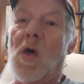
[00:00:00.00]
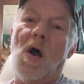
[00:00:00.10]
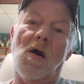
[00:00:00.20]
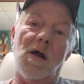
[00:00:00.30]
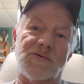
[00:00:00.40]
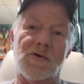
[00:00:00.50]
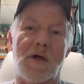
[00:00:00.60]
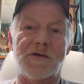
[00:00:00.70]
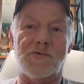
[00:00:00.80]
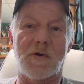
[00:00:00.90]
All right, so
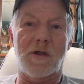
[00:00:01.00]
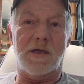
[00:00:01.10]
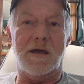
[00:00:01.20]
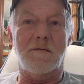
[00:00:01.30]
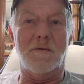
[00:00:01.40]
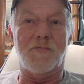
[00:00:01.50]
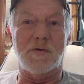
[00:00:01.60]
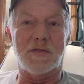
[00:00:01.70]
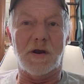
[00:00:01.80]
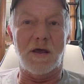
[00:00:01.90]
that's what I came up
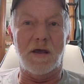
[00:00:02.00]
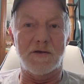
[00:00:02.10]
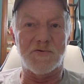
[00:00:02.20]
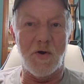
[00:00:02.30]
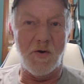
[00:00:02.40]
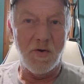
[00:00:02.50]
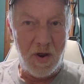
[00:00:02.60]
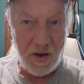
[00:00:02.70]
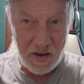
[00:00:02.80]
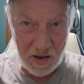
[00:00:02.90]
with today. So,
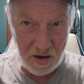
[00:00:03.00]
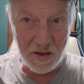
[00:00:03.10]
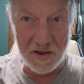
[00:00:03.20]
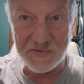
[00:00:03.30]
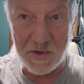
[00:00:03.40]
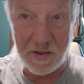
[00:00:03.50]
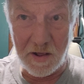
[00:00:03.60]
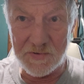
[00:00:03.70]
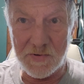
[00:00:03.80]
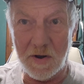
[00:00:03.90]
like I said,
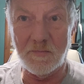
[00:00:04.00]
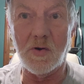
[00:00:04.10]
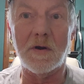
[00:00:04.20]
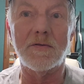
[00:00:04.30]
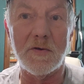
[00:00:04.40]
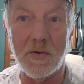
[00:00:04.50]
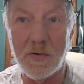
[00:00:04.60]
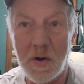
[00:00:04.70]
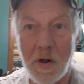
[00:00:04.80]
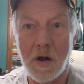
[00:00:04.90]
that's what I'm going to
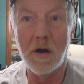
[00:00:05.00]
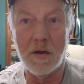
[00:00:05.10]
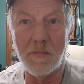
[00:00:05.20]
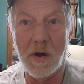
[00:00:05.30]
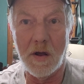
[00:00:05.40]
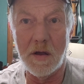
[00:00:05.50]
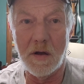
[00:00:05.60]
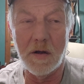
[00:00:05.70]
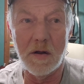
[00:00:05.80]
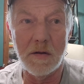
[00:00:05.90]
do on
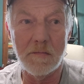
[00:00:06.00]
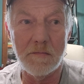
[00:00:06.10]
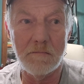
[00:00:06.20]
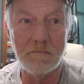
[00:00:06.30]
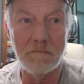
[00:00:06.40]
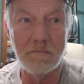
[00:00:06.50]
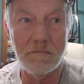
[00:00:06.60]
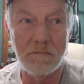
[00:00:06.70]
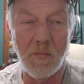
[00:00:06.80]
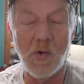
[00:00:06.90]
my
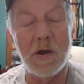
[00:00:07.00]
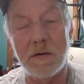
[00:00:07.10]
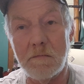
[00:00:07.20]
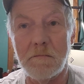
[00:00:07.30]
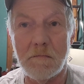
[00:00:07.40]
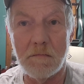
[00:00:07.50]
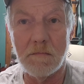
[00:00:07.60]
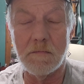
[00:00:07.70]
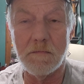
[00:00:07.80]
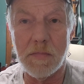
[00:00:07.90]
when
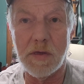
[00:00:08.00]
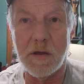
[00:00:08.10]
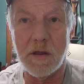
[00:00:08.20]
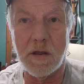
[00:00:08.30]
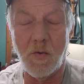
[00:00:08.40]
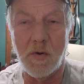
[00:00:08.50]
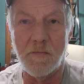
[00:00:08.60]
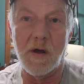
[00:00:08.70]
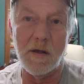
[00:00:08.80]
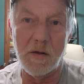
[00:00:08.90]
yeah, with
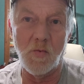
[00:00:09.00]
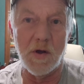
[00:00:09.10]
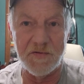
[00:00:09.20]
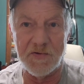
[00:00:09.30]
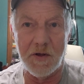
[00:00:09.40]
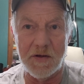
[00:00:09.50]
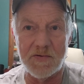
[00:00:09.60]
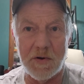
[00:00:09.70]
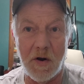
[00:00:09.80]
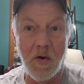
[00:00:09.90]
my
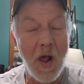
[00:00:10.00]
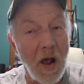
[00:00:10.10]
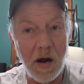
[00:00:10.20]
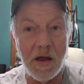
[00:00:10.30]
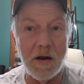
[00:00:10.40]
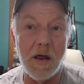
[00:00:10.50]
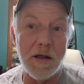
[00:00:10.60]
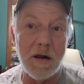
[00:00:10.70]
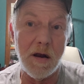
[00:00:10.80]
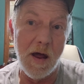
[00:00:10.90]
Wednesdays.
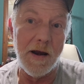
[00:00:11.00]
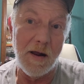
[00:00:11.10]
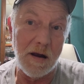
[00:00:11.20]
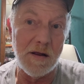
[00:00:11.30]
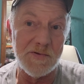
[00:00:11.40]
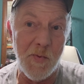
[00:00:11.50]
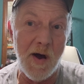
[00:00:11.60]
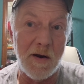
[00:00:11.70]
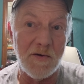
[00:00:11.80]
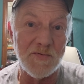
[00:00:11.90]
Like Glenn at Glenn's
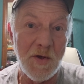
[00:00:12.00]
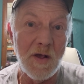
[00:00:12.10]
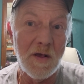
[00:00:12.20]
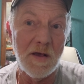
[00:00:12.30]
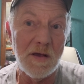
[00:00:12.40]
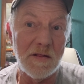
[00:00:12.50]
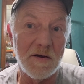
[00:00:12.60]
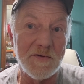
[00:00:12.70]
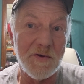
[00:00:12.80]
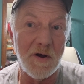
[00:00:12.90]
Models, he
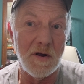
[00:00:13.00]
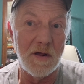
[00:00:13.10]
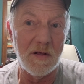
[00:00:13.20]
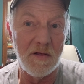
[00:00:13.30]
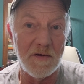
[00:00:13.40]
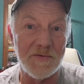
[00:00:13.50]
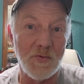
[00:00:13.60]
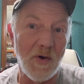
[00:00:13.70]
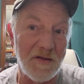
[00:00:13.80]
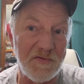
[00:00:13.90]
does
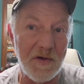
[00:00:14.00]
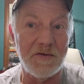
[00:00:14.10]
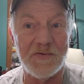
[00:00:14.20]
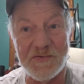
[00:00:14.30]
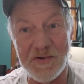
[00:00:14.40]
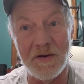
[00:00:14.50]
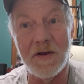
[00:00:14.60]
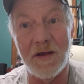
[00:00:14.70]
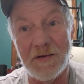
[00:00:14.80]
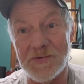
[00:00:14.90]
Wednesdays and
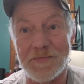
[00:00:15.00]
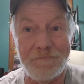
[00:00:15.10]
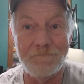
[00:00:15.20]
Sundays,